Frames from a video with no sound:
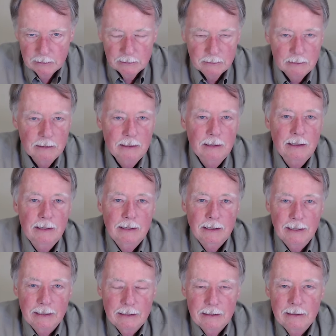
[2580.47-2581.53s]
and
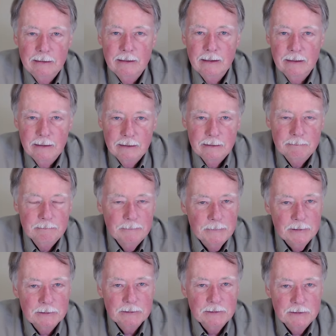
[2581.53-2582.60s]
and um,
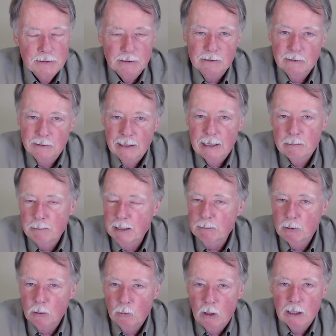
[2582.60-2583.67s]
there's still a lot of
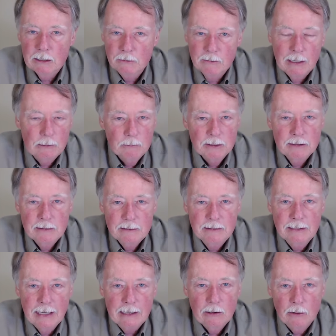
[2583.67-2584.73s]
people walking around with
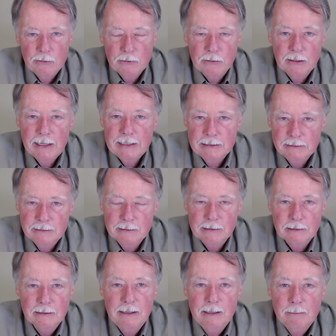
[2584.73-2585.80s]
not all their legs
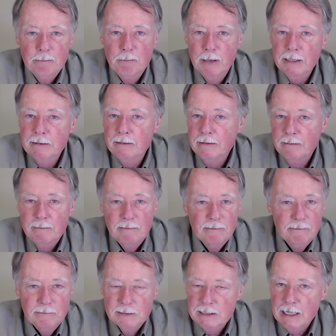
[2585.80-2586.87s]
there. But
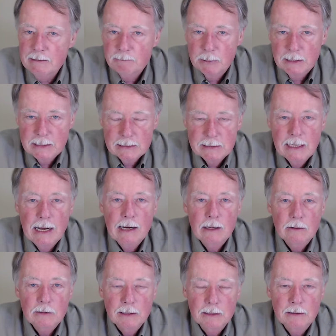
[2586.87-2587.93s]
safe place
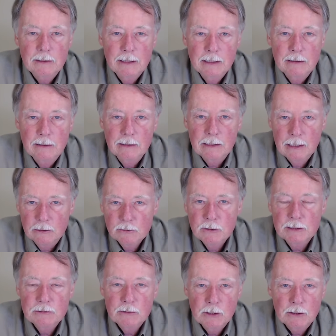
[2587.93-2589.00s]
now, and, and the
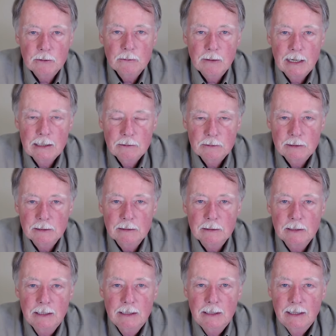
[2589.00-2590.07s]
country's turned around, and,
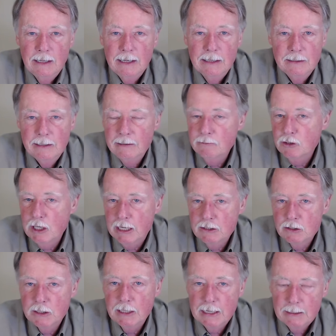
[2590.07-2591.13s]
and they've
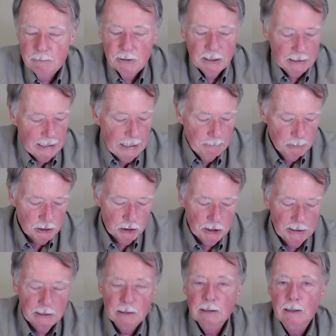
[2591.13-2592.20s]
changed the name to
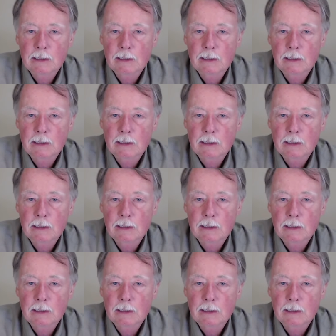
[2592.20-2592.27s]
Kampuchea.